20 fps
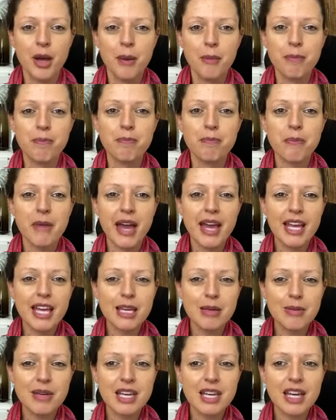
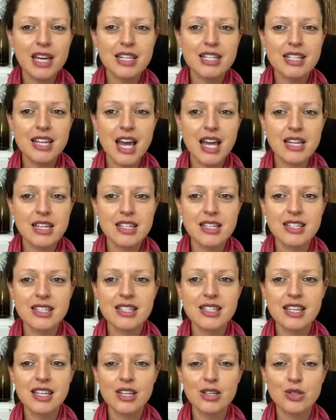Maybe a
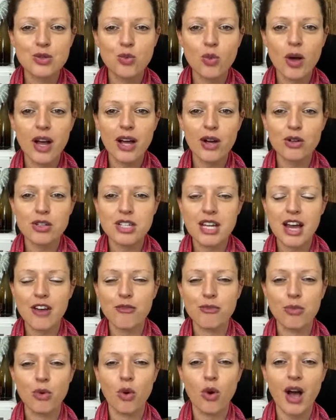tendency as well to have
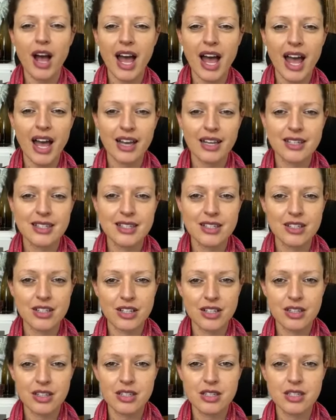more
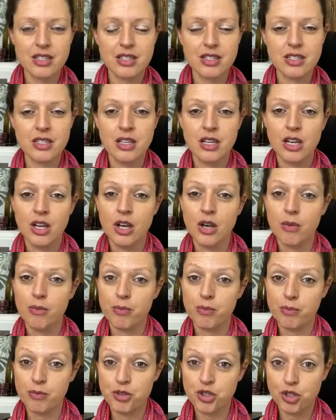accidents
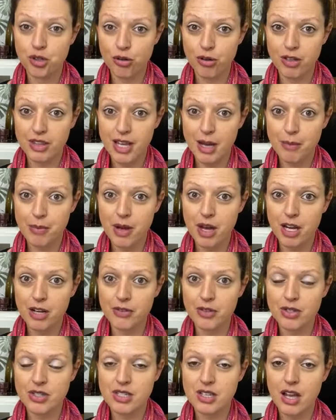during that part of
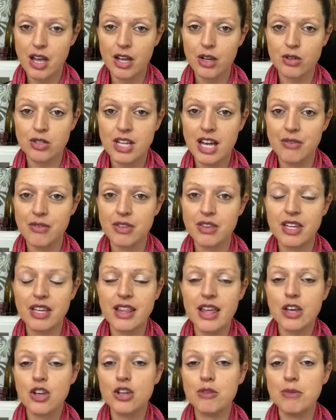your cycle, to have a think.
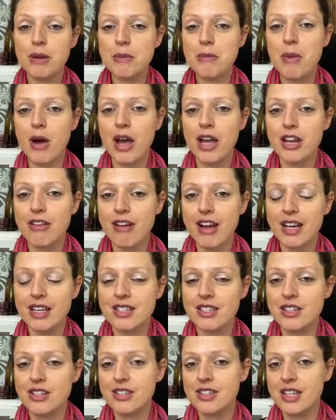They could be minor
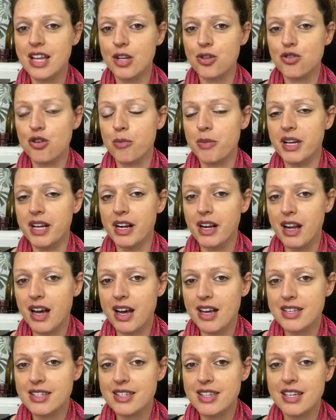accidents like dropping
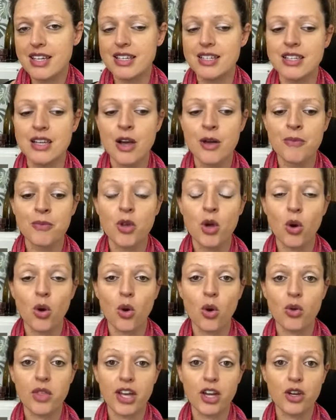glasses,
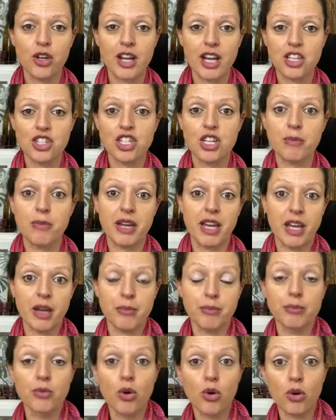or they could actually be
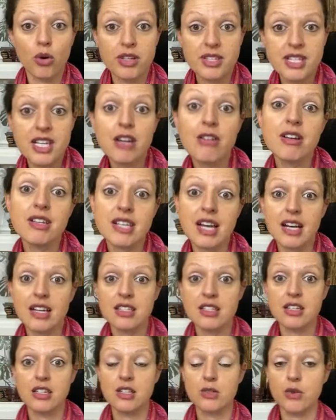more serious
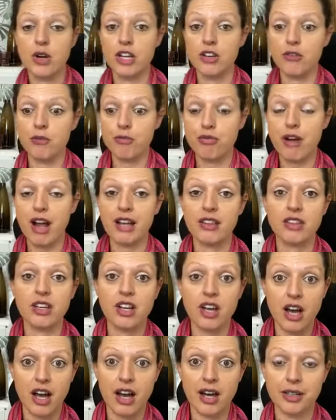accidents where you prang the
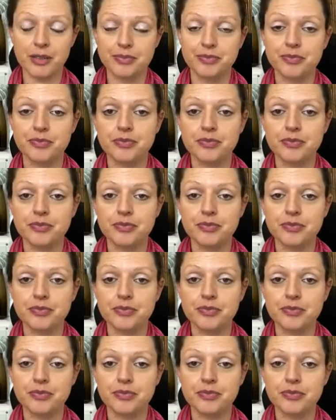car.